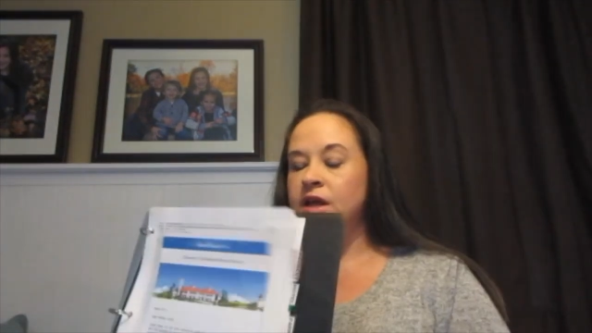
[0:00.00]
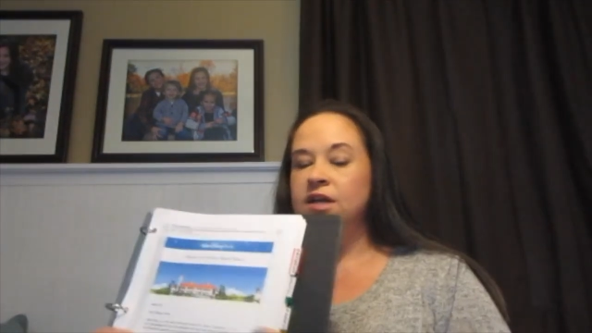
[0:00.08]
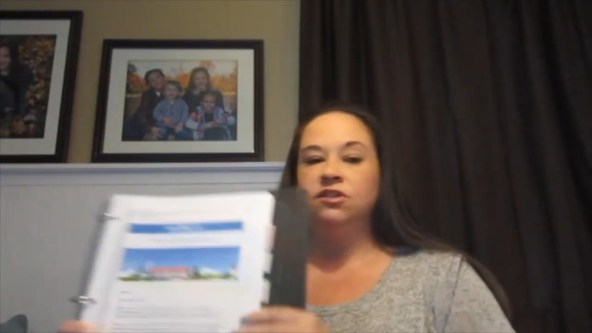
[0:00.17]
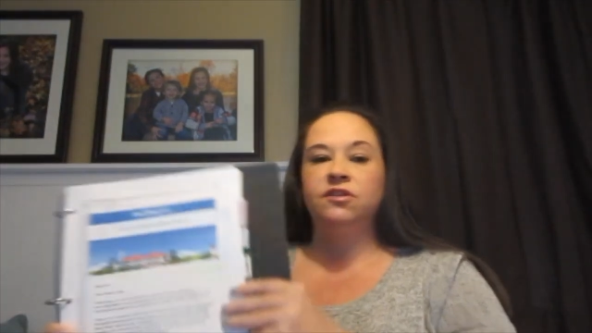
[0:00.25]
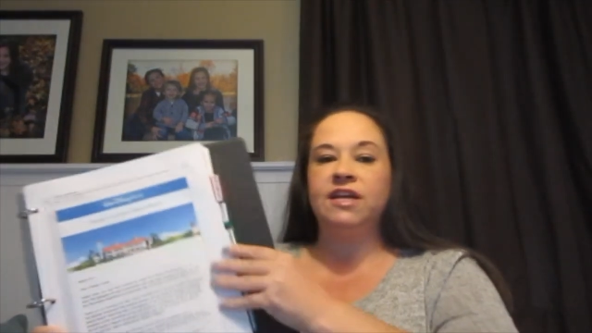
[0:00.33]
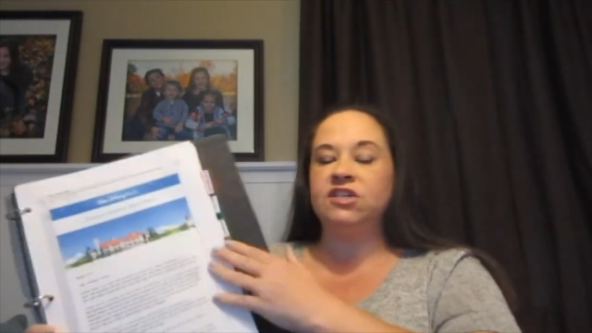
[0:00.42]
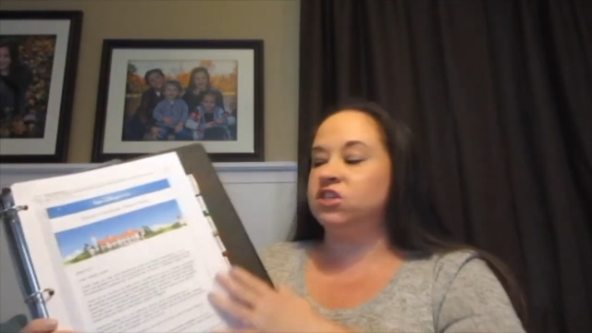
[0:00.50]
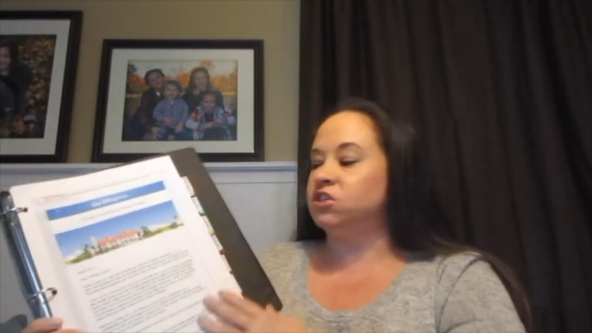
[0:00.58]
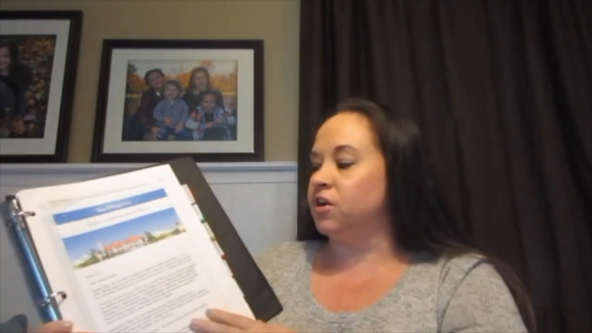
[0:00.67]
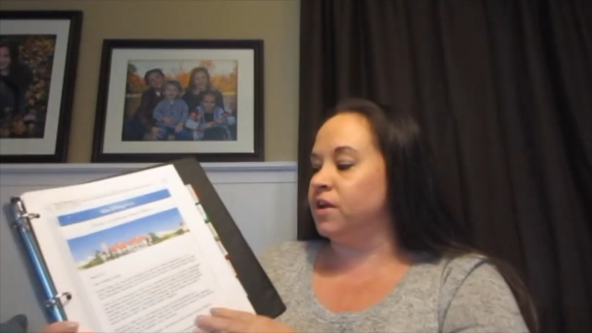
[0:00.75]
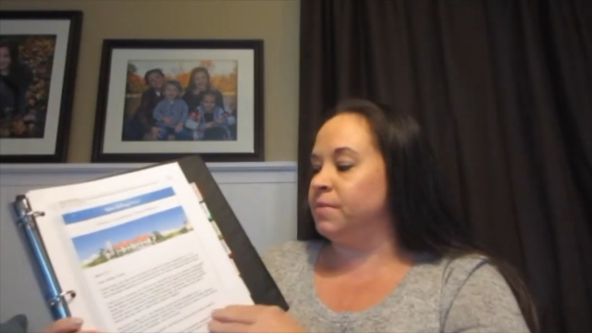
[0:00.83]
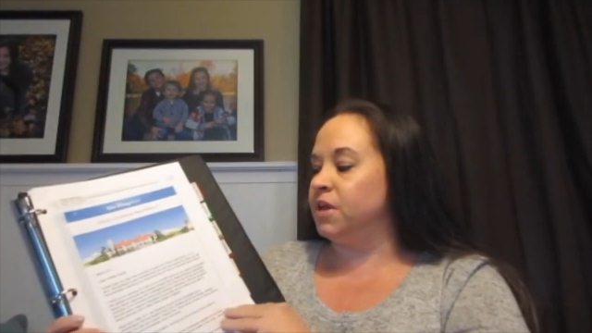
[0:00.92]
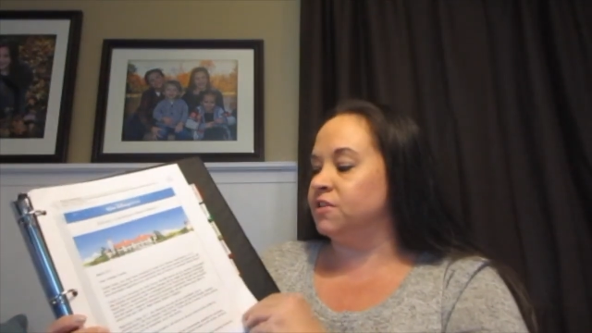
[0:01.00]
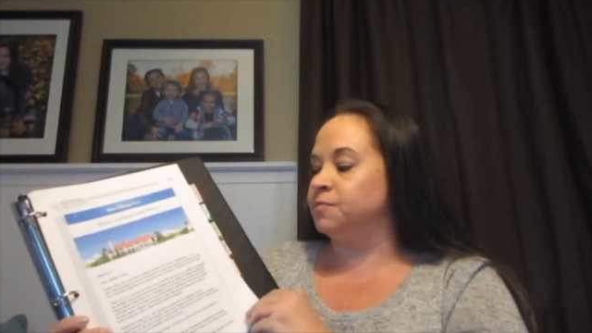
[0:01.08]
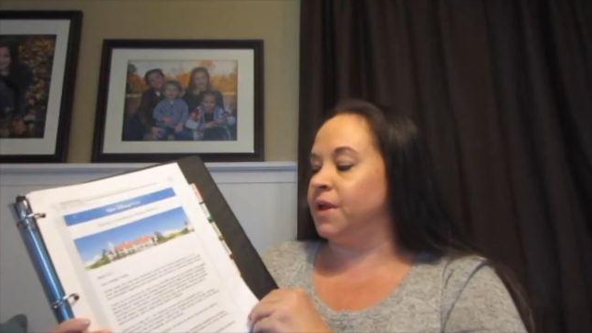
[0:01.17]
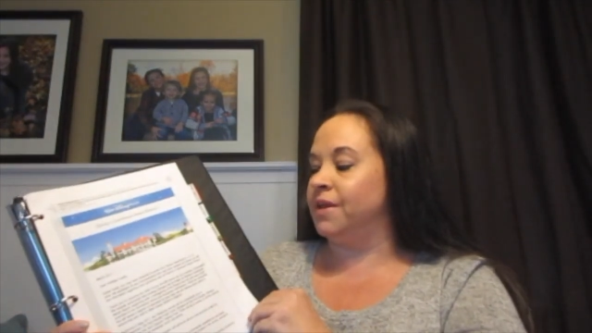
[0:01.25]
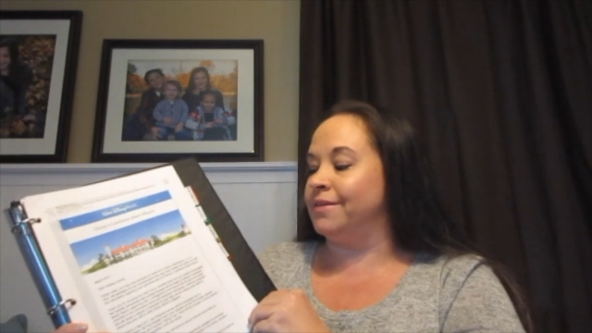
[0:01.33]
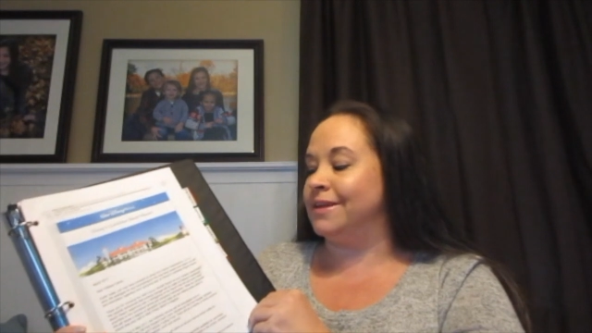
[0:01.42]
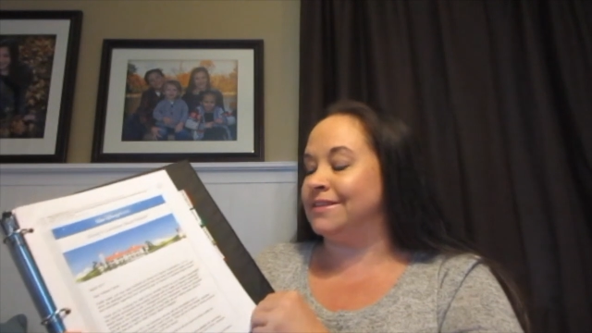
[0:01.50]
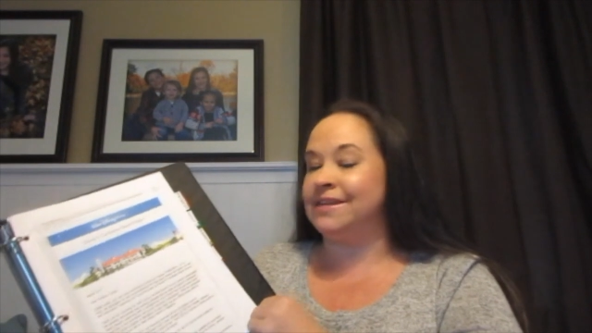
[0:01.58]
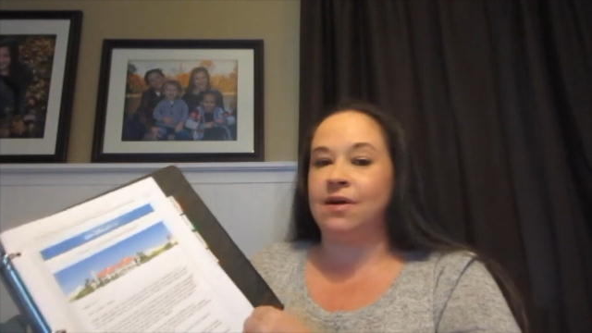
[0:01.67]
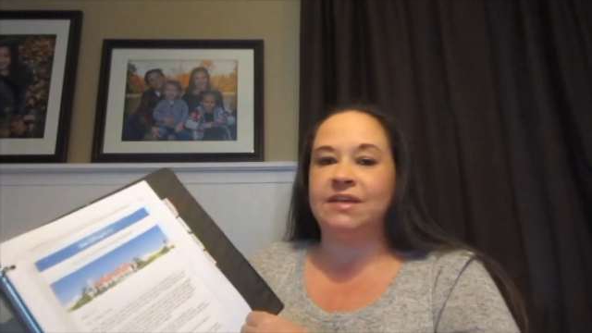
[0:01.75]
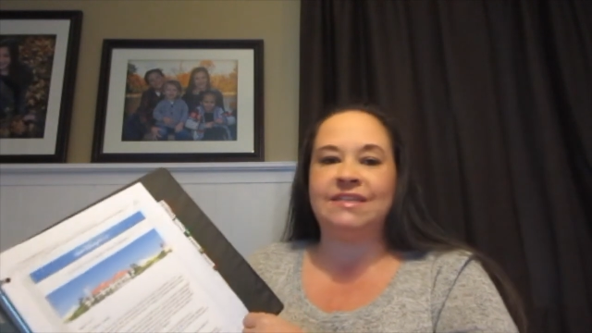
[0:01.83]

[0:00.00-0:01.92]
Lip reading: So that's just our email explaining this. Now,